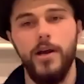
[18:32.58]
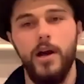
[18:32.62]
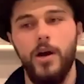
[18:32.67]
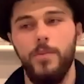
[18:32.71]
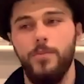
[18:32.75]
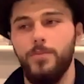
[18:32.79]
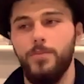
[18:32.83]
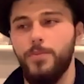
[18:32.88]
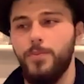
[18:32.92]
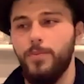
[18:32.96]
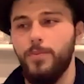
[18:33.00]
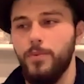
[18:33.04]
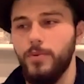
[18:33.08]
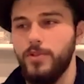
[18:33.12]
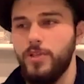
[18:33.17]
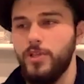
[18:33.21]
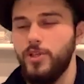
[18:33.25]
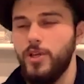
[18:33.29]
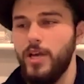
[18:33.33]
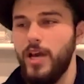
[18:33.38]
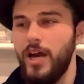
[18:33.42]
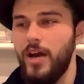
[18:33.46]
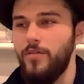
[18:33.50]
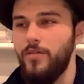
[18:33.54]
up, did
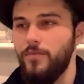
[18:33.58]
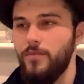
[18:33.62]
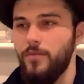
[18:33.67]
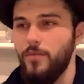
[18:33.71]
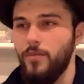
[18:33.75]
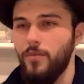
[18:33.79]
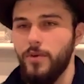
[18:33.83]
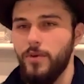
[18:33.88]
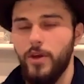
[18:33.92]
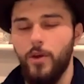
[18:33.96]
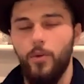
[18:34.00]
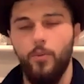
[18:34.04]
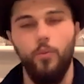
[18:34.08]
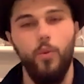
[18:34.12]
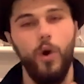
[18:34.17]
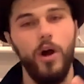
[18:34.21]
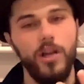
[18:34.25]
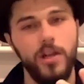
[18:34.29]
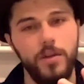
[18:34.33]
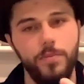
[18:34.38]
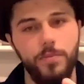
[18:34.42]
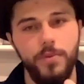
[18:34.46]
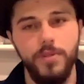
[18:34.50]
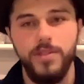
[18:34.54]
you have, you know,
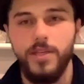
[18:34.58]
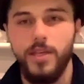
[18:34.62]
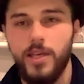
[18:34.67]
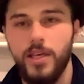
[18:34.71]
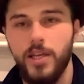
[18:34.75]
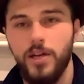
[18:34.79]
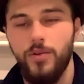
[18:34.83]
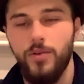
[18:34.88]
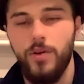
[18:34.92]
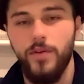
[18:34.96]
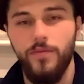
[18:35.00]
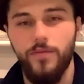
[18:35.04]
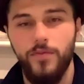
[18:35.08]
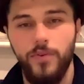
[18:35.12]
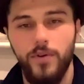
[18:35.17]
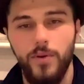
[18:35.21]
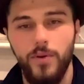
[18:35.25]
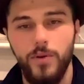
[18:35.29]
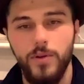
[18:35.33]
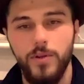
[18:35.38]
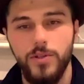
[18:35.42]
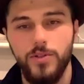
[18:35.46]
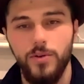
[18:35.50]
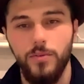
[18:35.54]
one particular
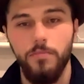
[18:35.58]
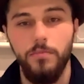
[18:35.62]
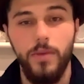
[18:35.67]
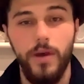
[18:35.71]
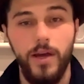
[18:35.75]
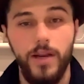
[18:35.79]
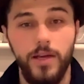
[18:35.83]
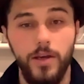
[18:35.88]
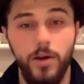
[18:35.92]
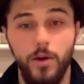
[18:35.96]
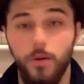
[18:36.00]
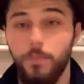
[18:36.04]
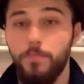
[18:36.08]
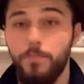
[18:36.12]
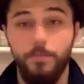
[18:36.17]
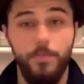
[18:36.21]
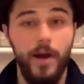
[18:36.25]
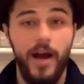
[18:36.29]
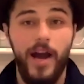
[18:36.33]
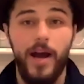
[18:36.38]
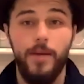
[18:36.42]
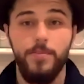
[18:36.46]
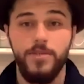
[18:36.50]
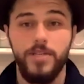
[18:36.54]
influence or many, or
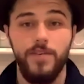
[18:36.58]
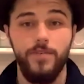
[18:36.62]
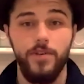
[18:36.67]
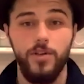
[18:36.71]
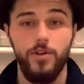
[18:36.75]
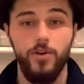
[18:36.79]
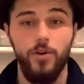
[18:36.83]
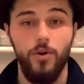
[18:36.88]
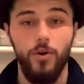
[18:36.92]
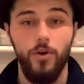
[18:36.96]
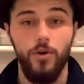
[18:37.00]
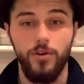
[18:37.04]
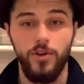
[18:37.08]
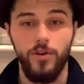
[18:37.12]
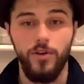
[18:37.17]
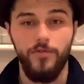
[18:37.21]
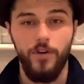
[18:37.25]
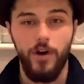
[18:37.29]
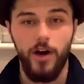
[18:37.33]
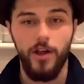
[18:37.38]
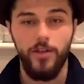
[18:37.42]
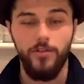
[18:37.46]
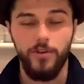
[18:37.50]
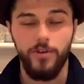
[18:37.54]
perhaps even your
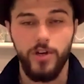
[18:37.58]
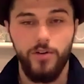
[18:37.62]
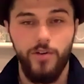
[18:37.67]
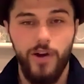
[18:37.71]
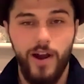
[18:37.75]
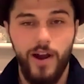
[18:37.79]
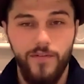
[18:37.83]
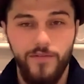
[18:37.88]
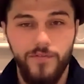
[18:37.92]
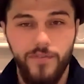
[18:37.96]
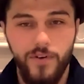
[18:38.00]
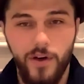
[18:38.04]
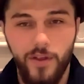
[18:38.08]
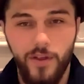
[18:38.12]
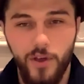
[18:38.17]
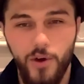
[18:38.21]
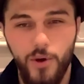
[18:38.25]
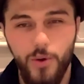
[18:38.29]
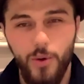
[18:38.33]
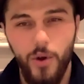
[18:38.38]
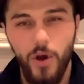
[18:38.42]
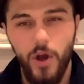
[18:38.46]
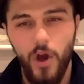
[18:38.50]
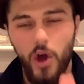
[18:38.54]
father and your grandfather?
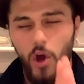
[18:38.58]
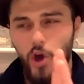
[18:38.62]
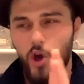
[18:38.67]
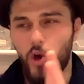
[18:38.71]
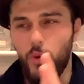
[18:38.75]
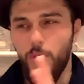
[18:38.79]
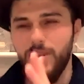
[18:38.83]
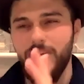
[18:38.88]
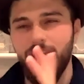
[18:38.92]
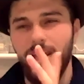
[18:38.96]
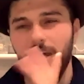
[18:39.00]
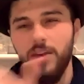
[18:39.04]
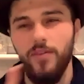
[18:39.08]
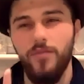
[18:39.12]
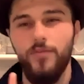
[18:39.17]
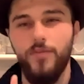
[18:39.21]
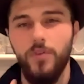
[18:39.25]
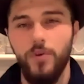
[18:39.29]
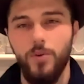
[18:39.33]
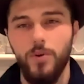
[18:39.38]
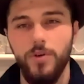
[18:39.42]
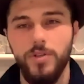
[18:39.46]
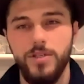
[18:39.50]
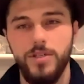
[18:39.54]
Who were the
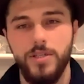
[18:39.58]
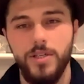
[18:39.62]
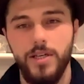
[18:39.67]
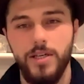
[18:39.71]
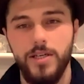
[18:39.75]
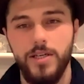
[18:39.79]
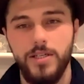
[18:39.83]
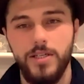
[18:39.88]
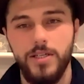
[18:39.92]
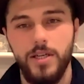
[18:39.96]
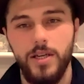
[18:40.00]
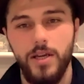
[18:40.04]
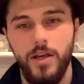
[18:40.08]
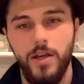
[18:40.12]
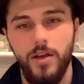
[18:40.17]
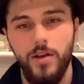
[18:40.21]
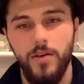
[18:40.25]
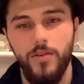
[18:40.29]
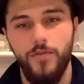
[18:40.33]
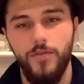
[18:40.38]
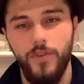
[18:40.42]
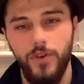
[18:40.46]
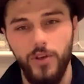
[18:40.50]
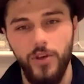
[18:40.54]
influences
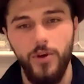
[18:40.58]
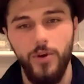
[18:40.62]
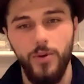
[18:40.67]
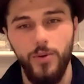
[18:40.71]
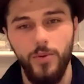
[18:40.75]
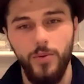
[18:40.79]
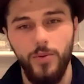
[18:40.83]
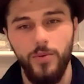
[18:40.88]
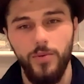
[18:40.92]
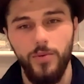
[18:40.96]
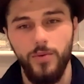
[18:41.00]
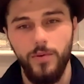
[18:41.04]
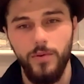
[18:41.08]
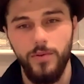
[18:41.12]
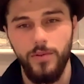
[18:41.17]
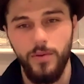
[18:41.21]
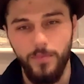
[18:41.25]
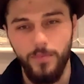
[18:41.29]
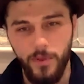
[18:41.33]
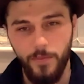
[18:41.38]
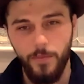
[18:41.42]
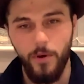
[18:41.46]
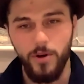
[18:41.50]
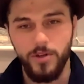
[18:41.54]
for you,
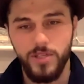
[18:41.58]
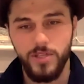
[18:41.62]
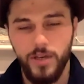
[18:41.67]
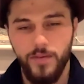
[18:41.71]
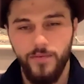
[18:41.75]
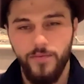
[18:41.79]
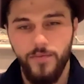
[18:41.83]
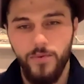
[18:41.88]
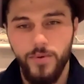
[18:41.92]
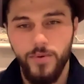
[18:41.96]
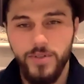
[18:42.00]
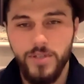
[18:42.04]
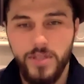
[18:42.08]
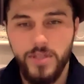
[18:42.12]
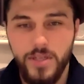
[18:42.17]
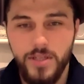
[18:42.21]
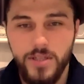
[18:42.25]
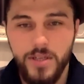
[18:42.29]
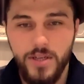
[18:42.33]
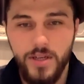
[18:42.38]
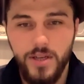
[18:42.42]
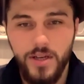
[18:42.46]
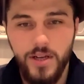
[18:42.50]
the boxing influences?